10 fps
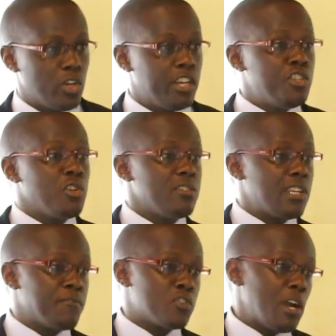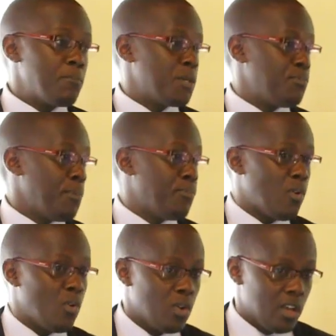Religions have trapped
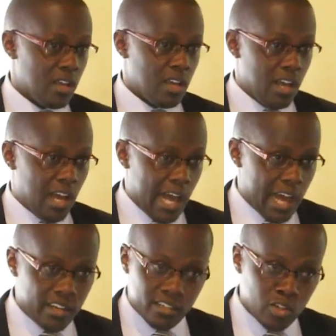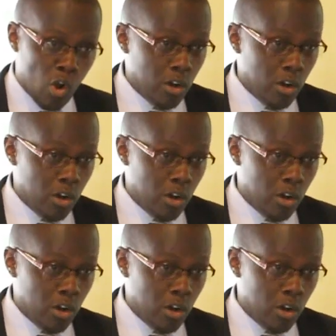people and